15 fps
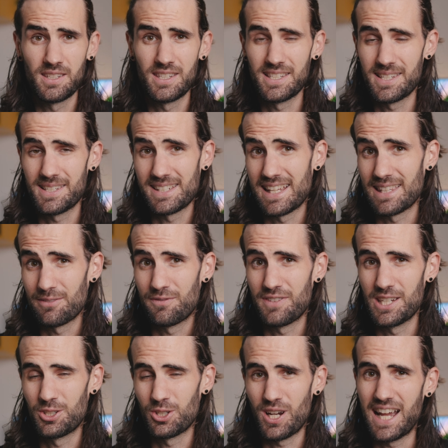This is another
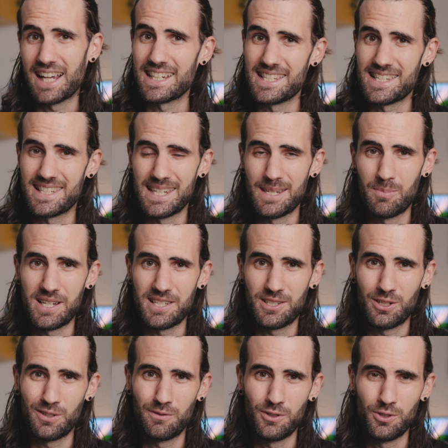feature I can see
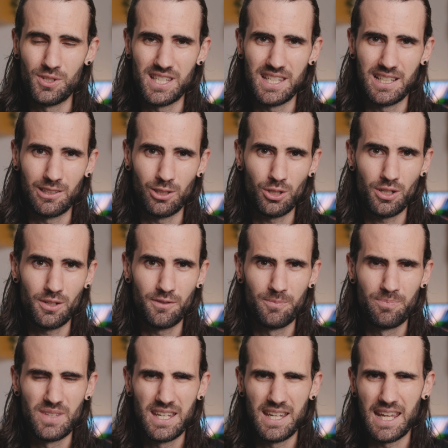myself using a lot of,
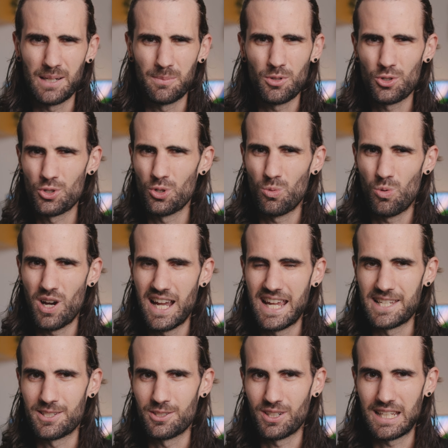and I'm not sure why
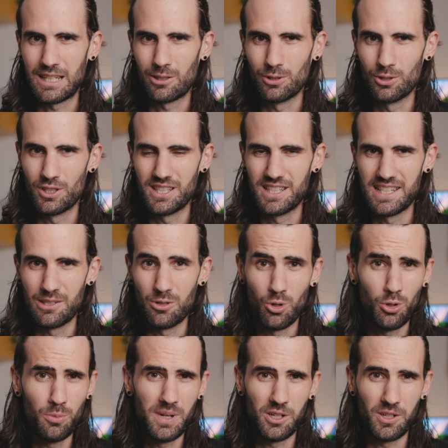it's not included in
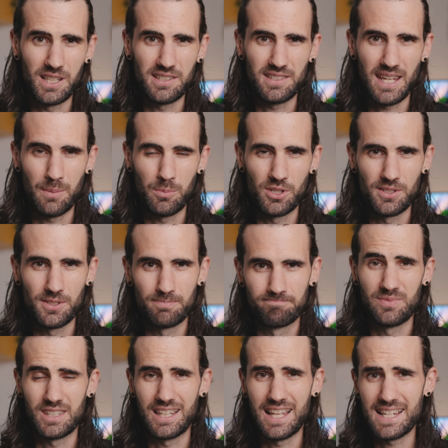all mirrorless cameras.
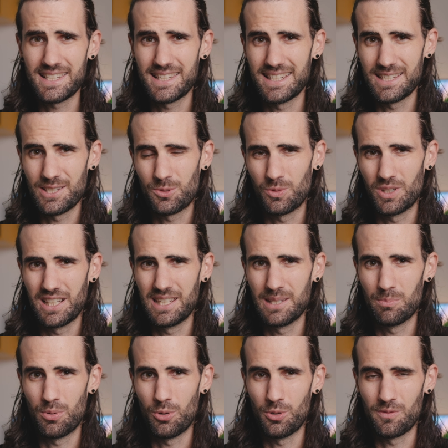The last thing that's really
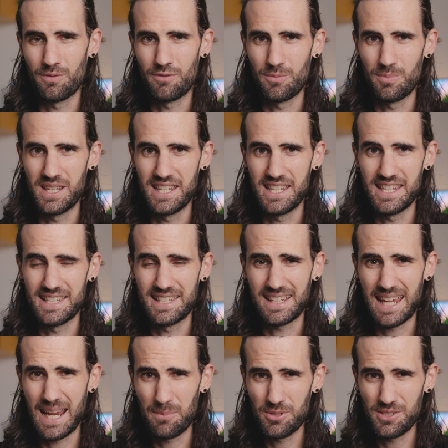important for me is a
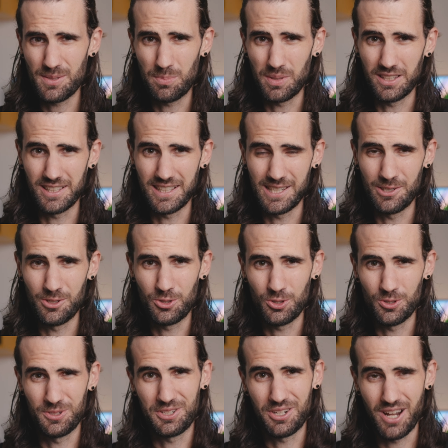camera's ability to
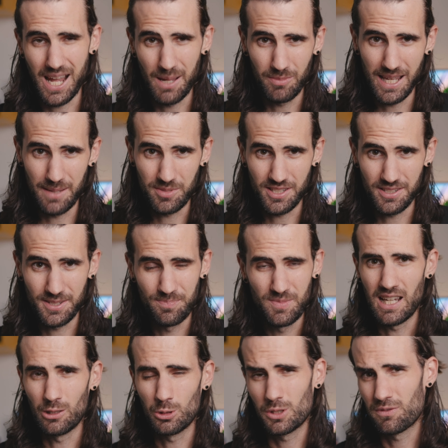shoot time lapses.
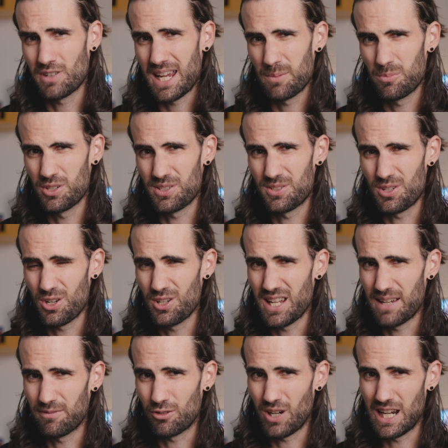A lot of cameras don't
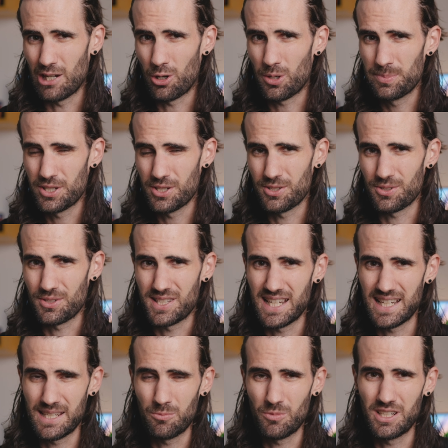have great options or
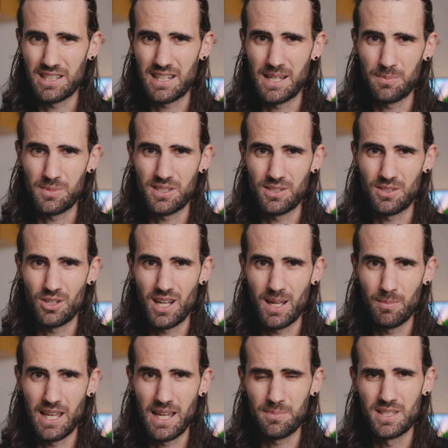setting when it comes to
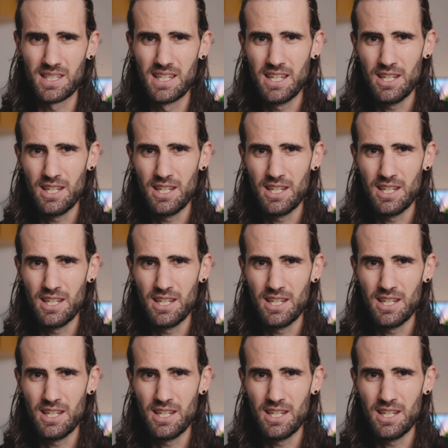time lapse,